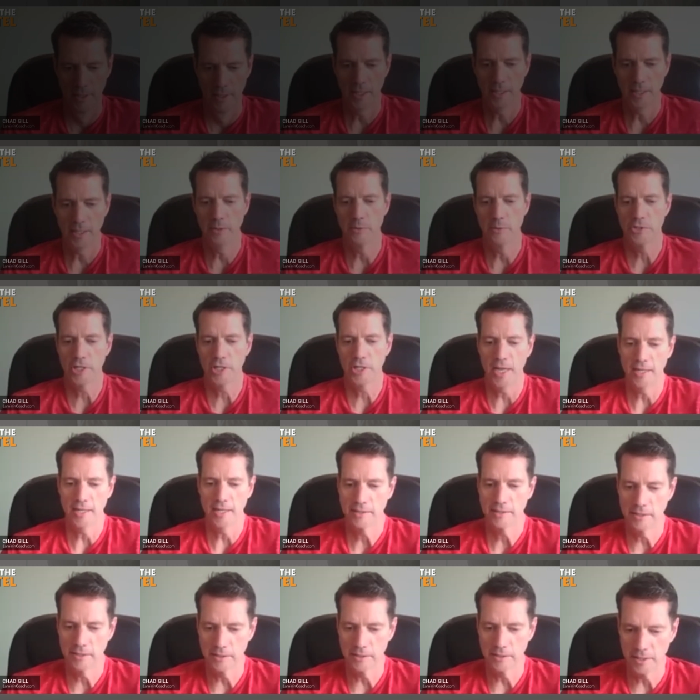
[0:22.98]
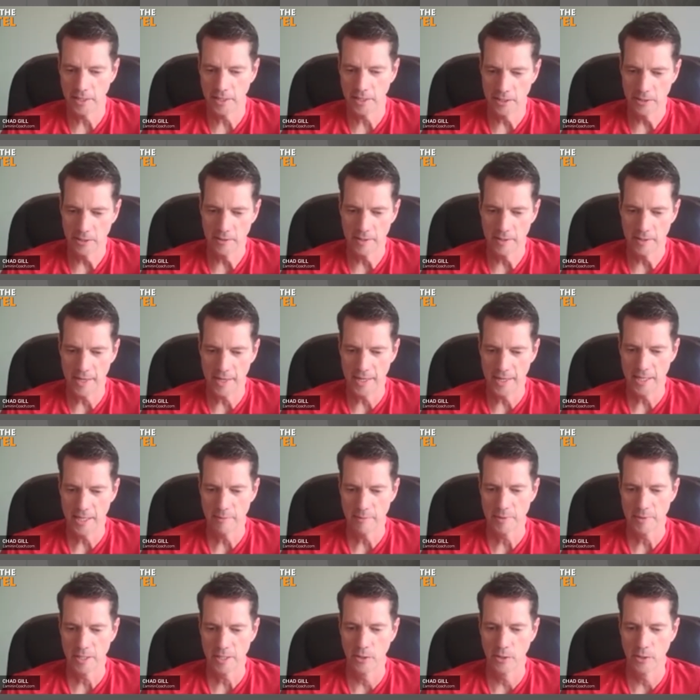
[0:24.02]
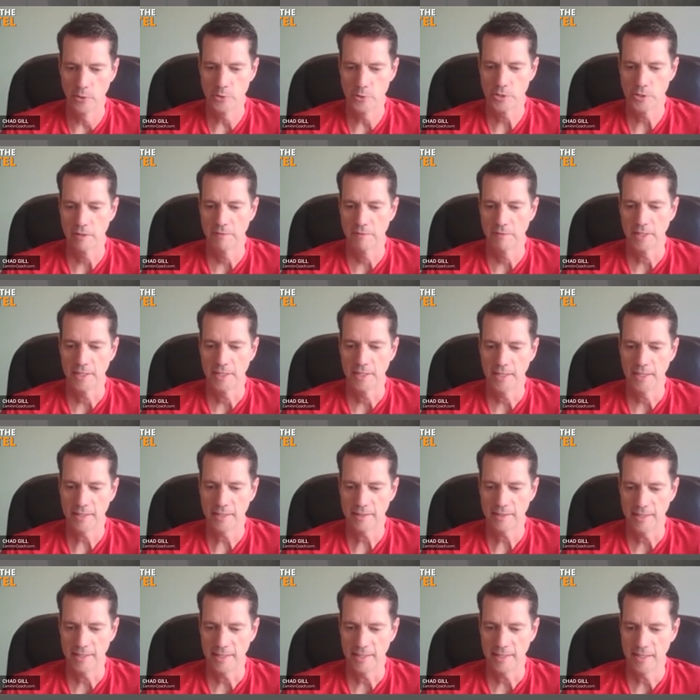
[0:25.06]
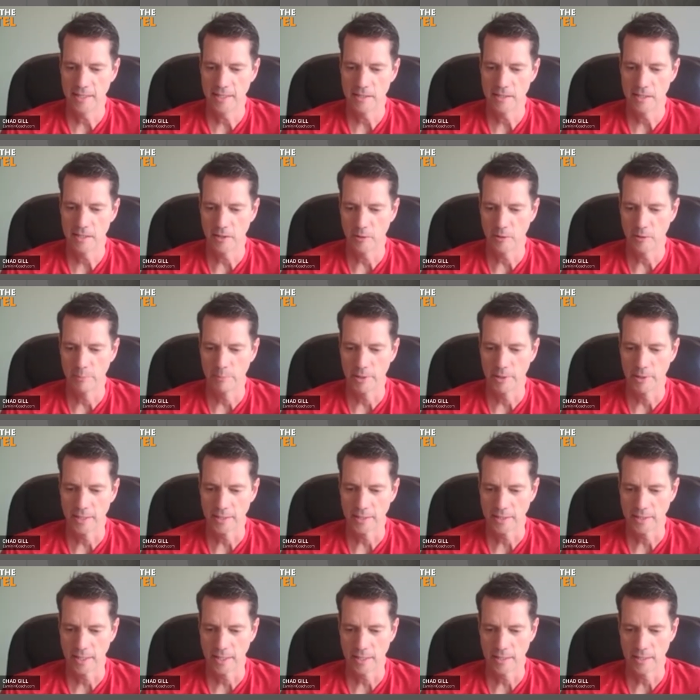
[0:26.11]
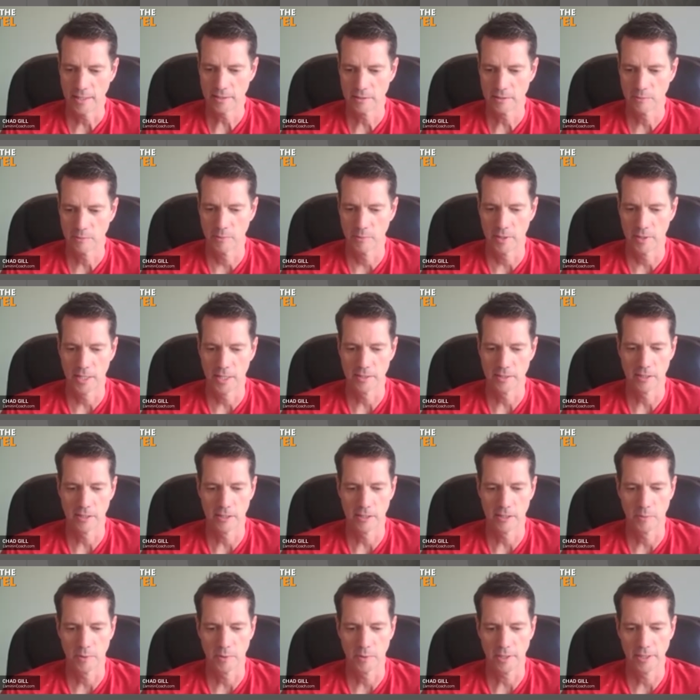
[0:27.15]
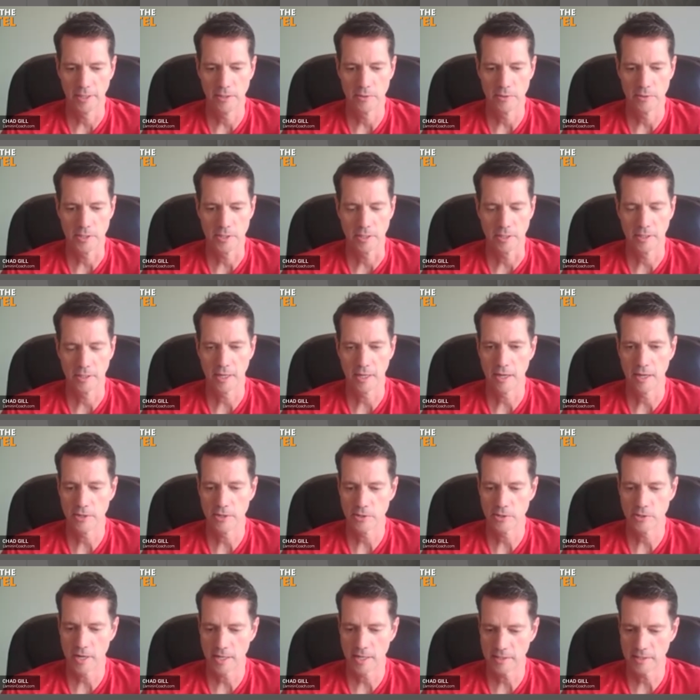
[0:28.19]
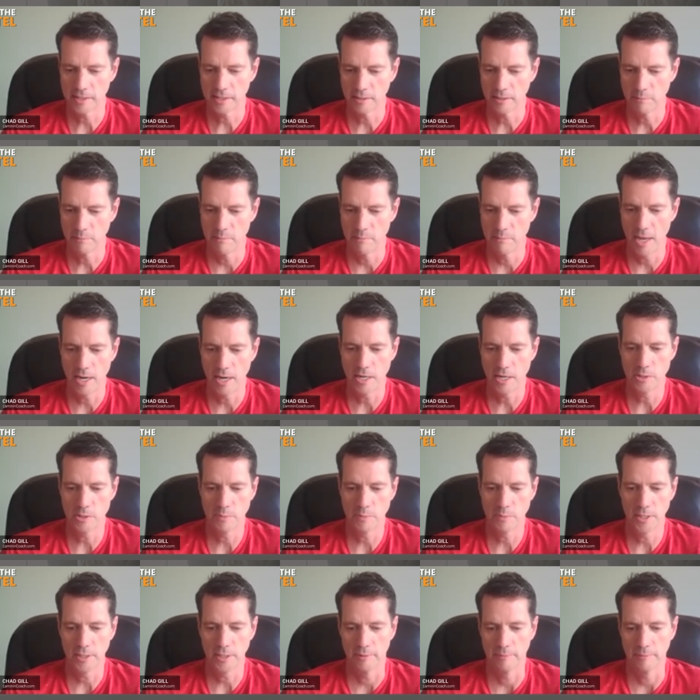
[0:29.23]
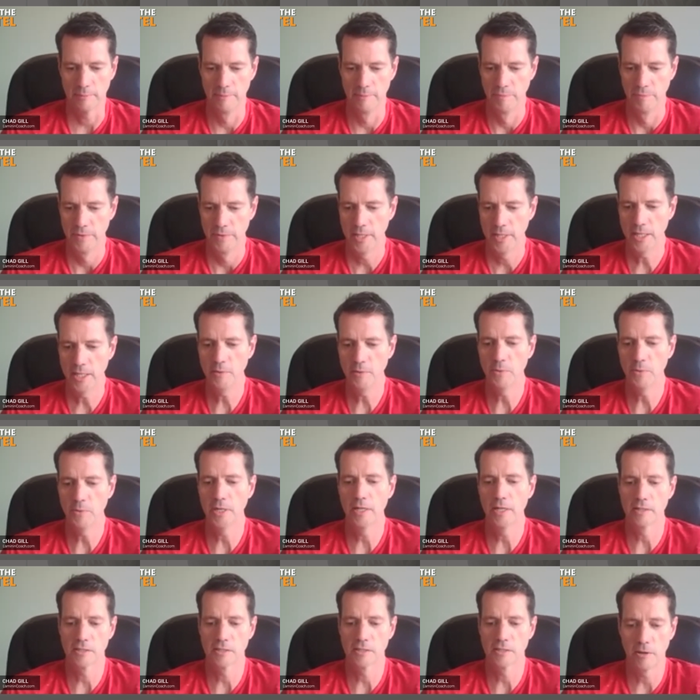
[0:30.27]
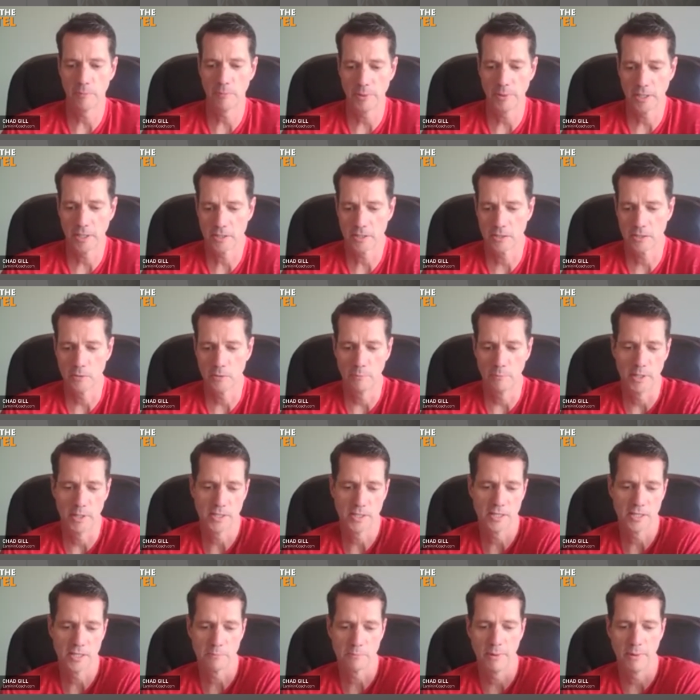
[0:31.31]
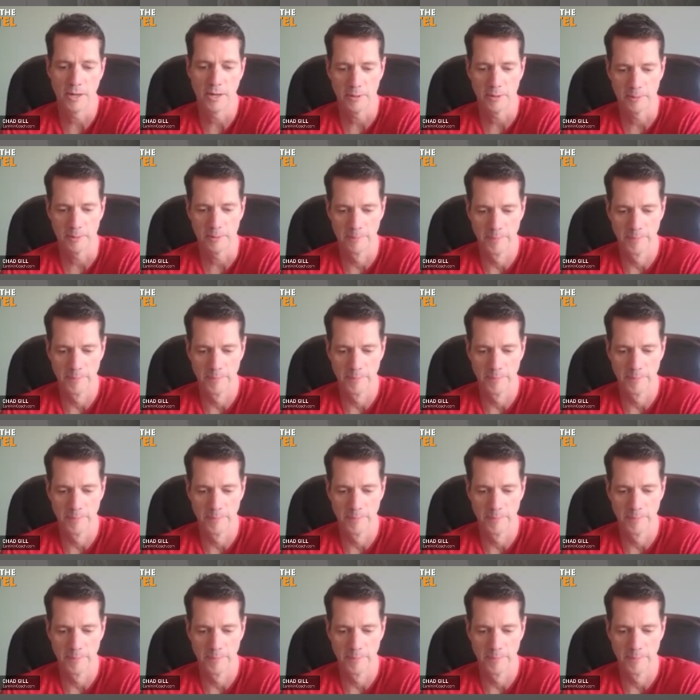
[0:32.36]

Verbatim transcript: Hello, Chad Gill here. I am the host of the Get the Intel podcast, where I talk with leaders in contracting, management, and anyone else helping us do business better.